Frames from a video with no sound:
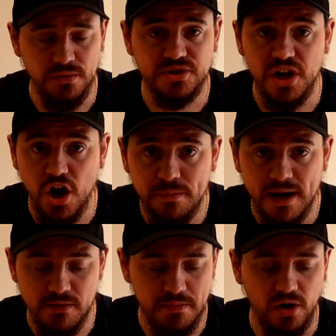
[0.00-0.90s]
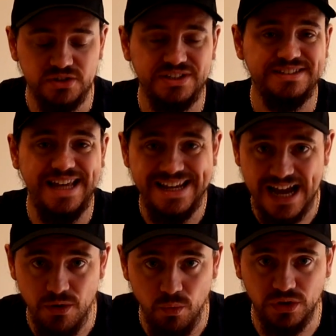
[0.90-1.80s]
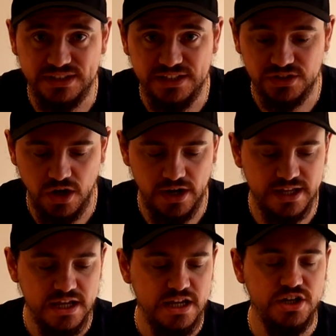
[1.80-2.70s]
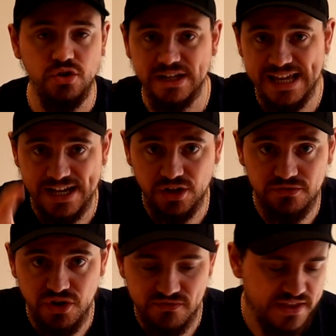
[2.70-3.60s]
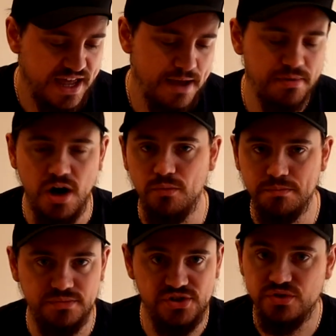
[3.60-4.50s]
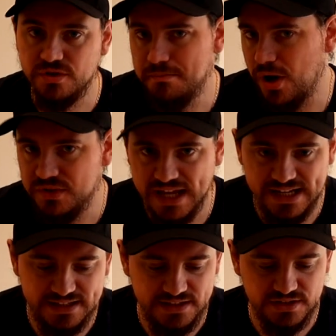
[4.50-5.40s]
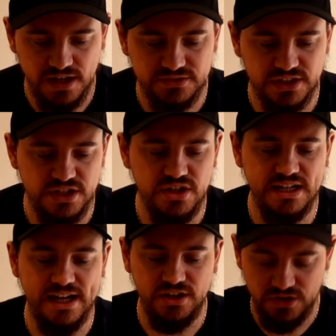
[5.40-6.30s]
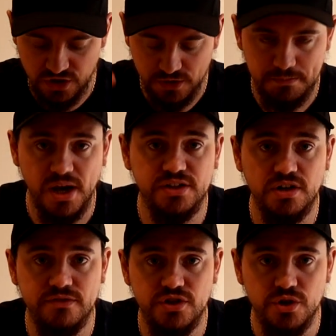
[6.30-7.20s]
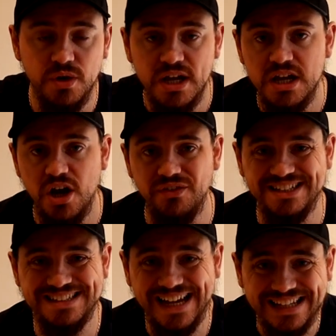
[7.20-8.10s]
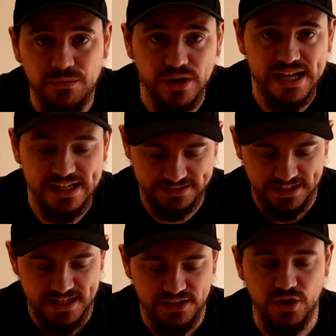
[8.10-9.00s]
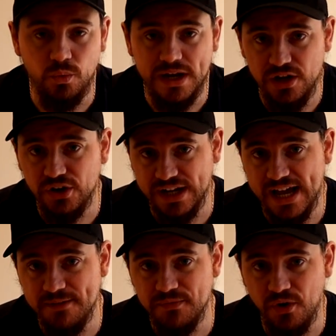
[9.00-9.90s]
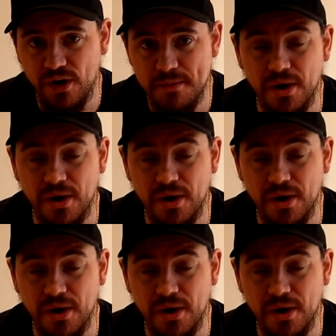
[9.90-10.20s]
I'm just gonna open up the box, take out what's inside. You're not gonna get a good view of it there, but I'll do some post-editing stuff so that you can get a good bird's eye view of exactly what it is that we're looking at, all right?